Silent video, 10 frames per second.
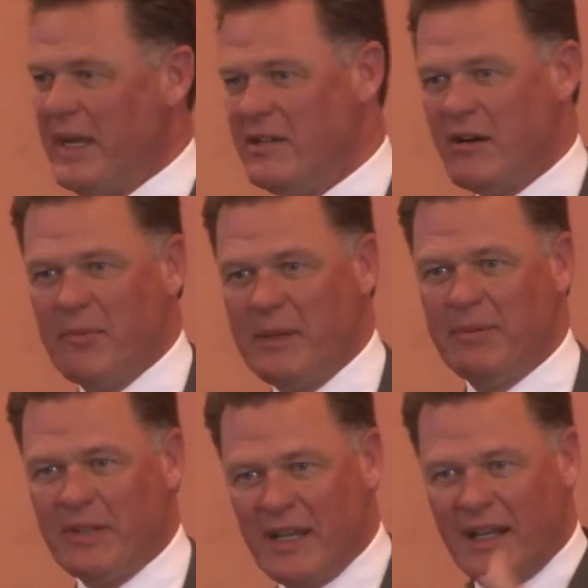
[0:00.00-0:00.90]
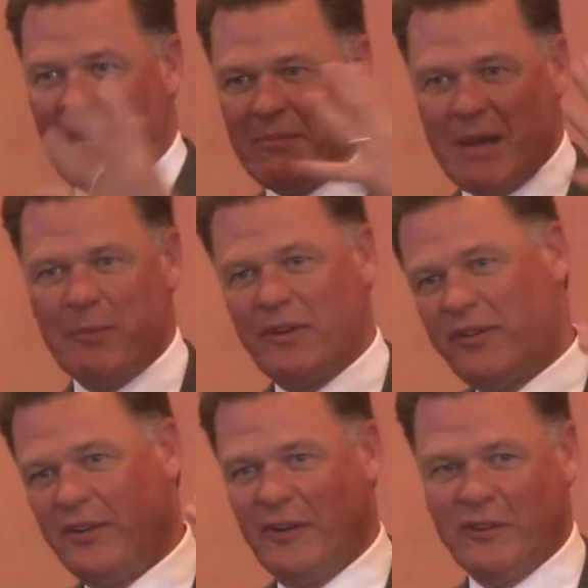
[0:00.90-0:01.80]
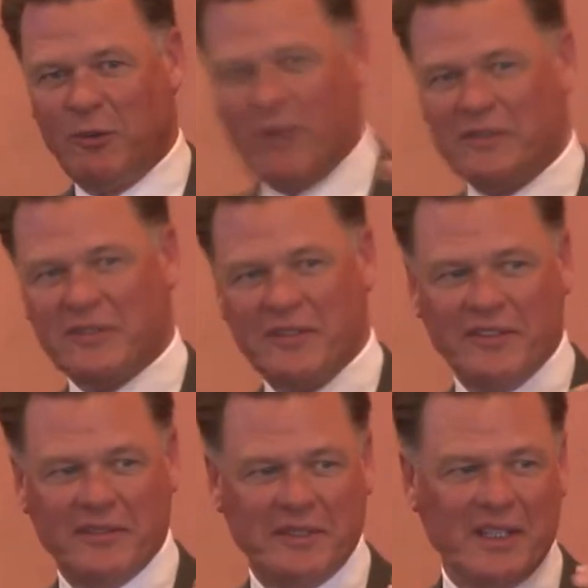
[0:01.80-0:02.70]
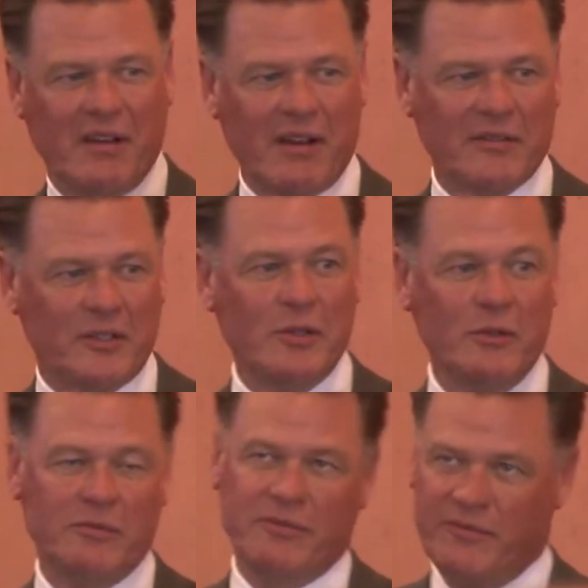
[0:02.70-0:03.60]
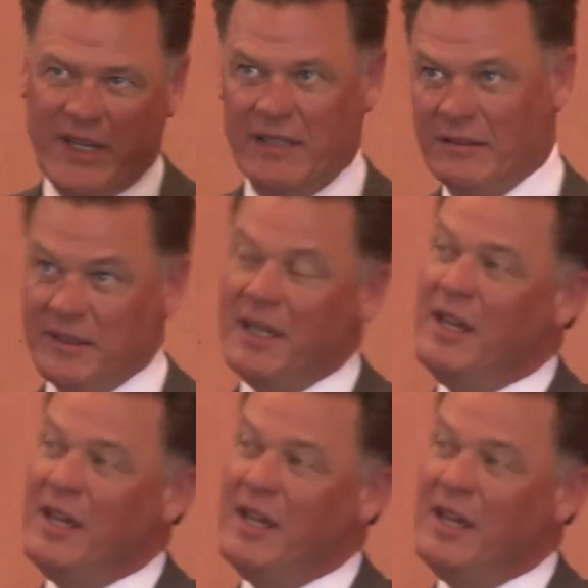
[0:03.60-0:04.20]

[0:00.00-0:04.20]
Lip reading: HR people kind of came up with a series of questions that aren't too veiled,